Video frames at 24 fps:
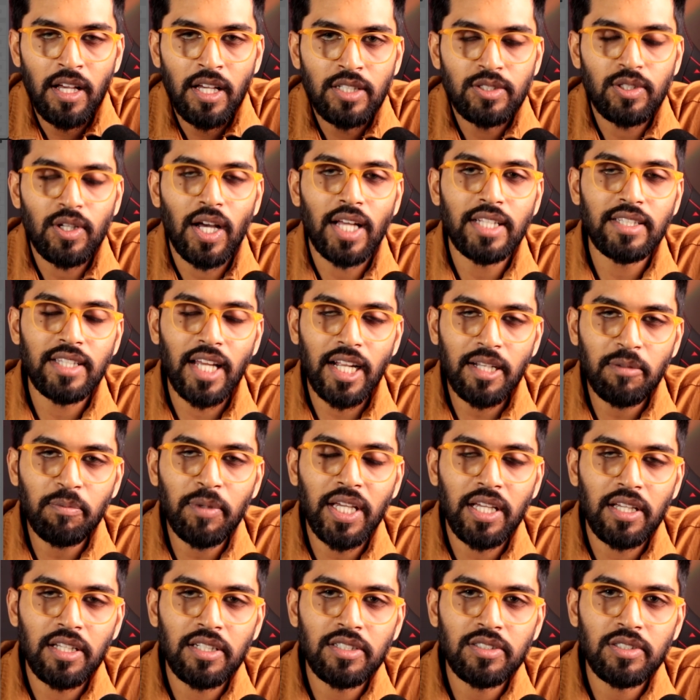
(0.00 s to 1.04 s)
So, and that
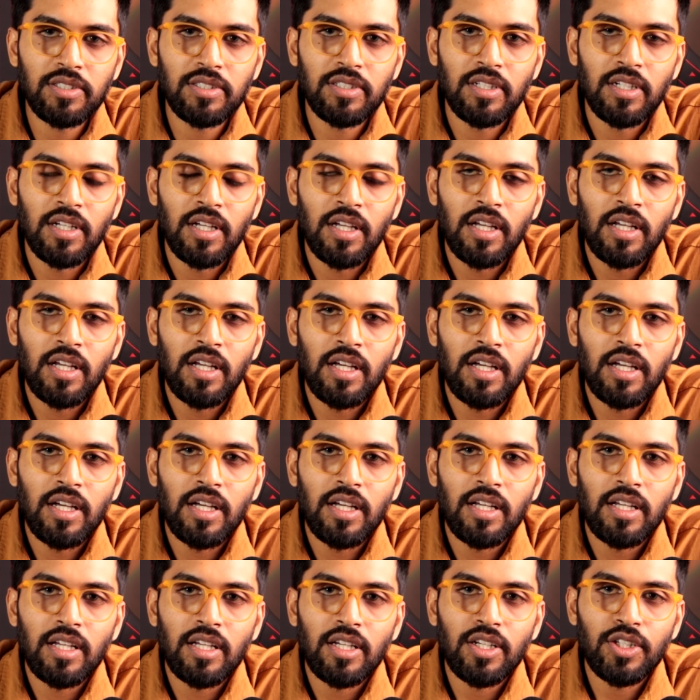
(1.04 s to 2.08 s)
means
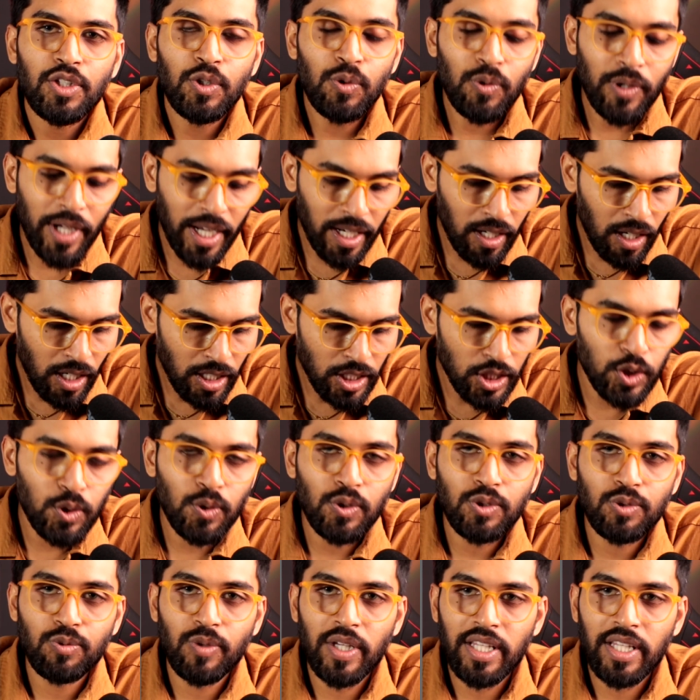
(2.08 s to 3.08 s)
you cannot choose